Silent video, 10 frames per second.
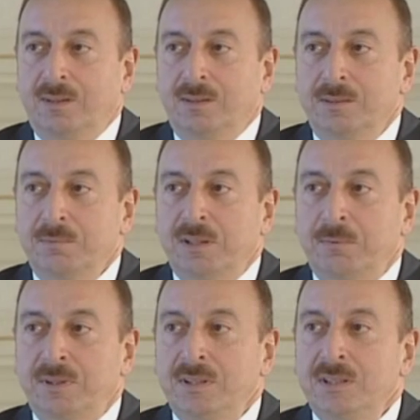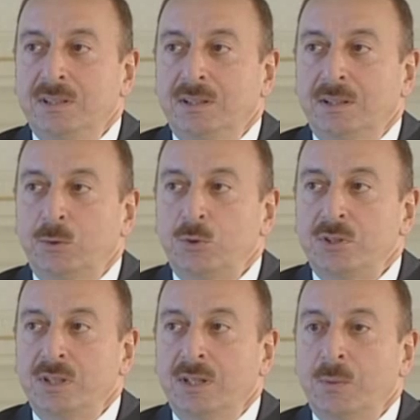It's maybe easier to
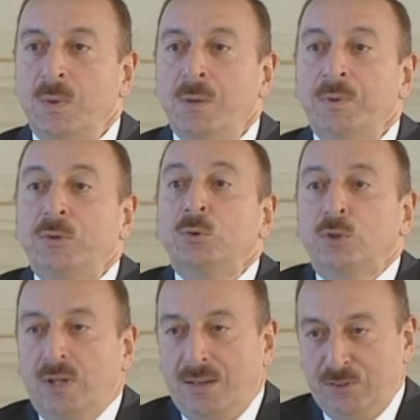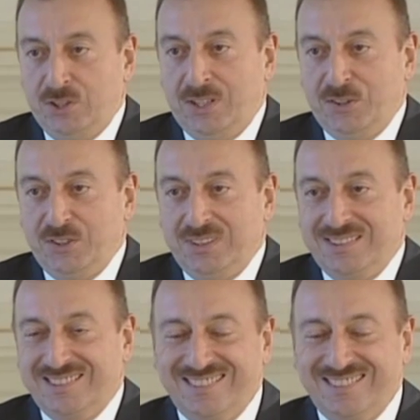say where we do not have changes.